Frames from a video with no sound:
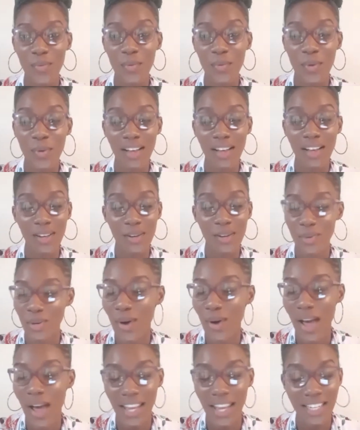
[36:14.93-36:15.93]
We welcome
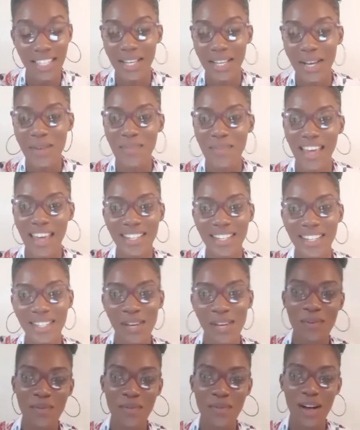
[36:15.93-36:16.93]
you anytime.
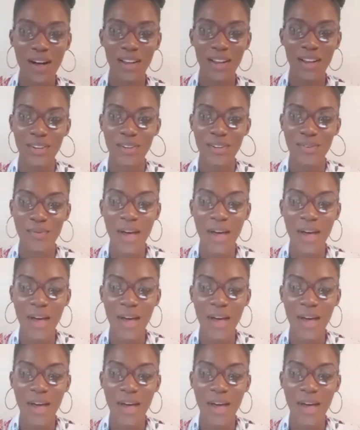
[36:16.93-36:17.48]
Anytime you're welcome. So